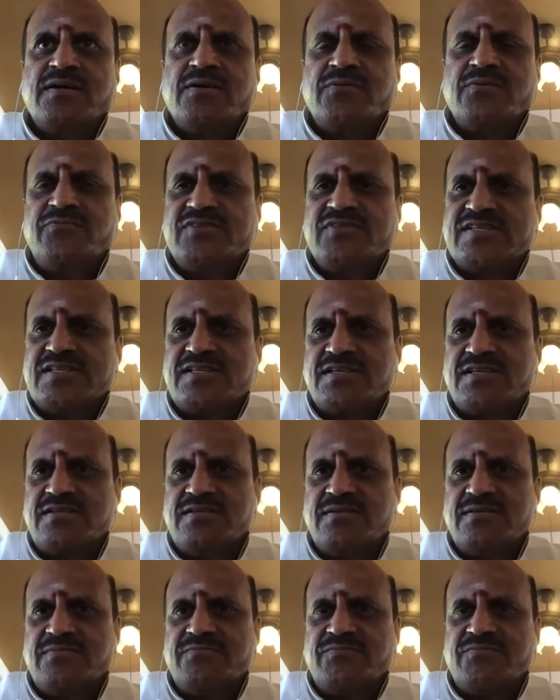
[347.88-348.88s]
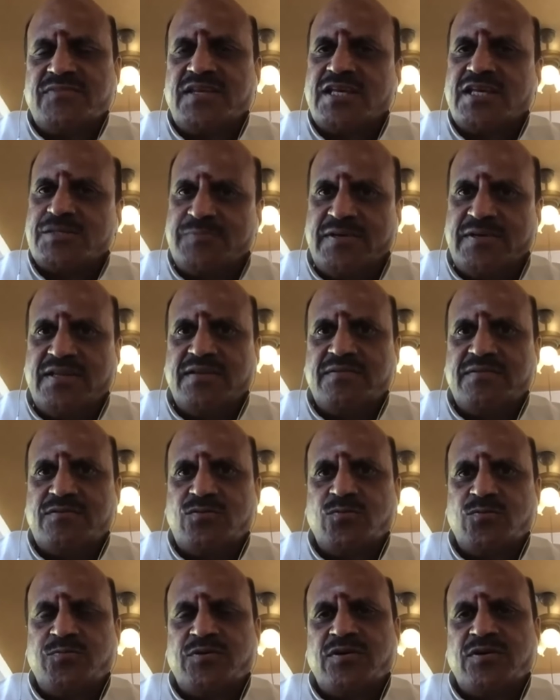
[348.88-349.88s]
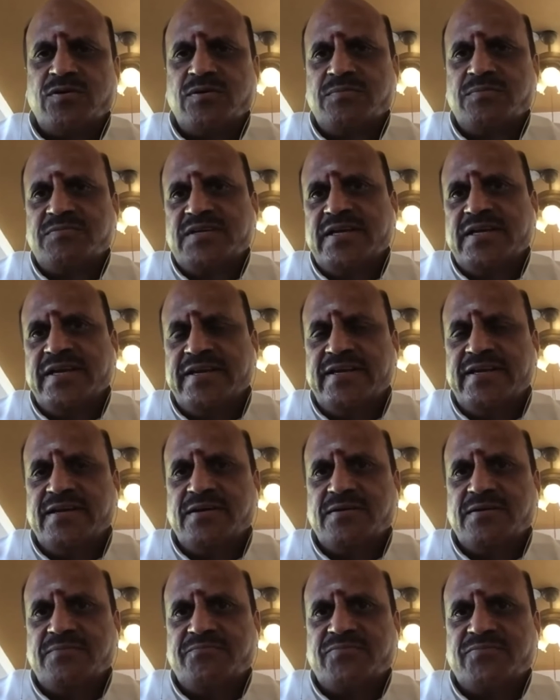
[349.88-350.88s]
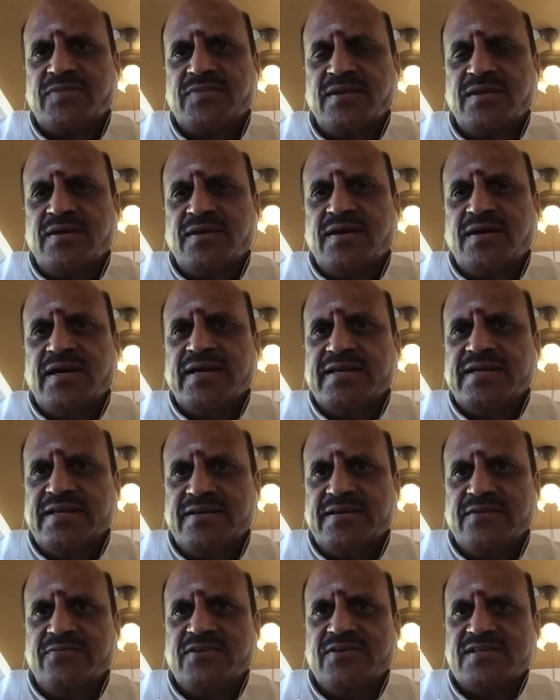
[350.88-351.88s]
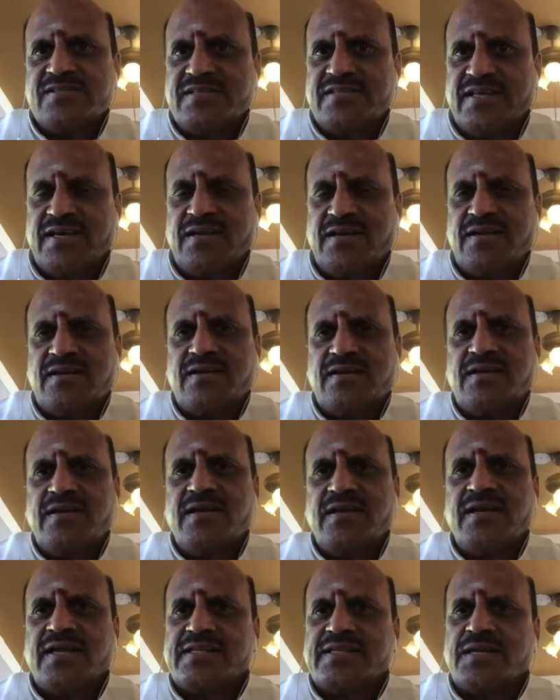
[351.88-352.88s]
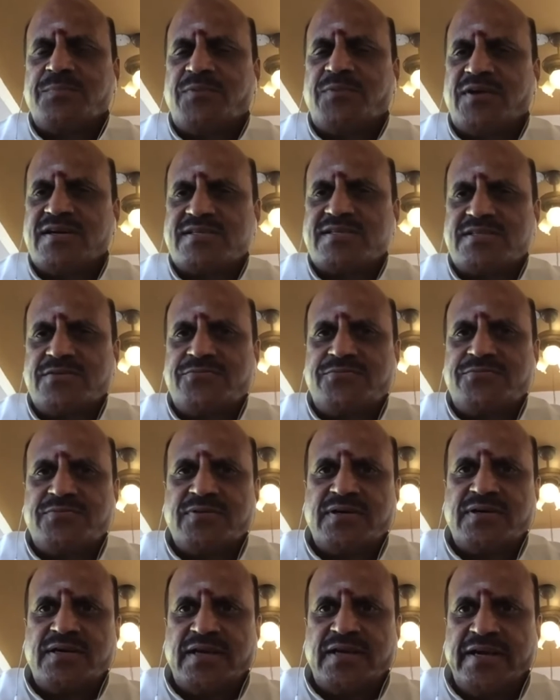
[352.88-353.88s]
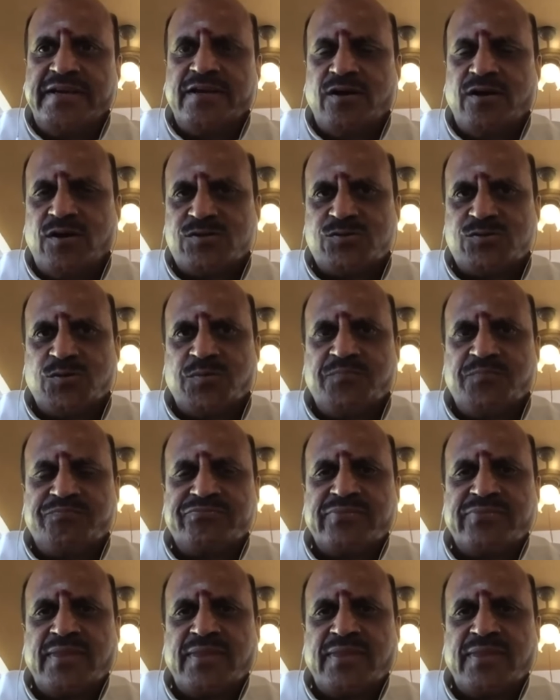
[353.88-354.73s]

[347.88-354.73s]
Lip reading: visited, he has been to India, and he was there in other parts of India also.